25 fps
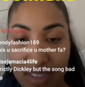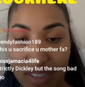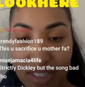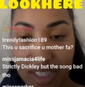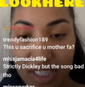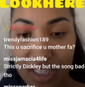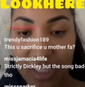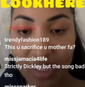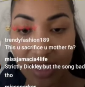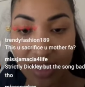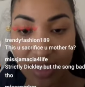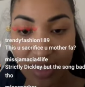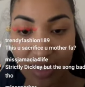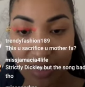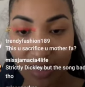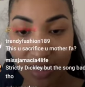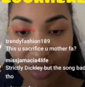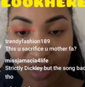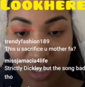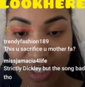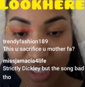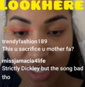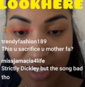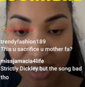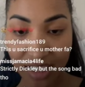Gigi,
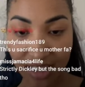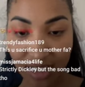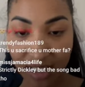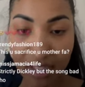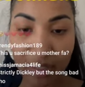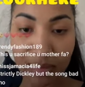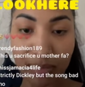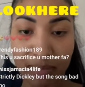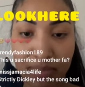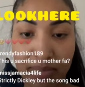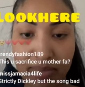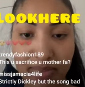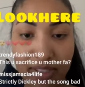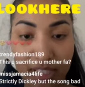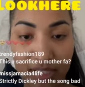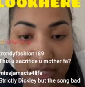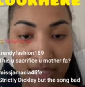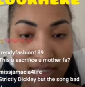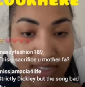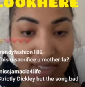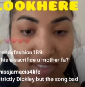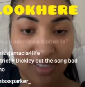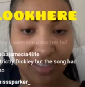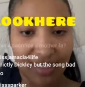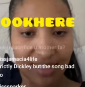just shut up.
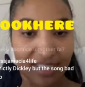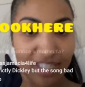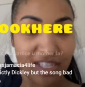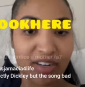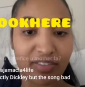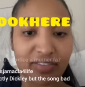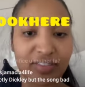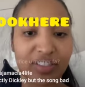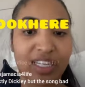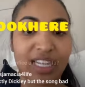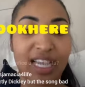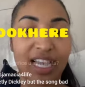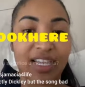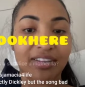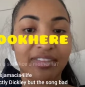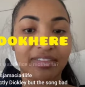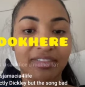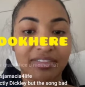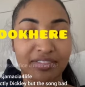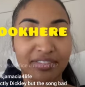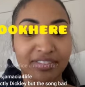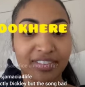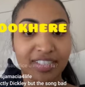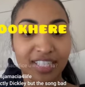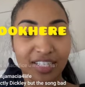Just get off the
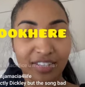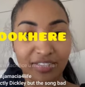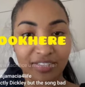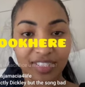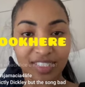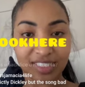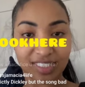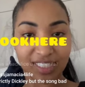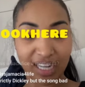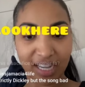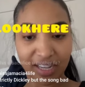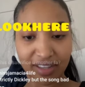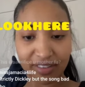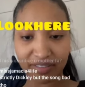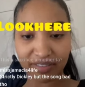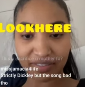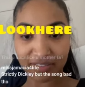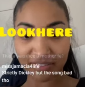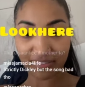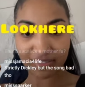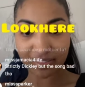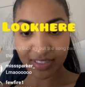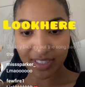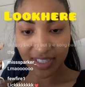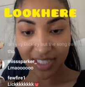live. Get off this live.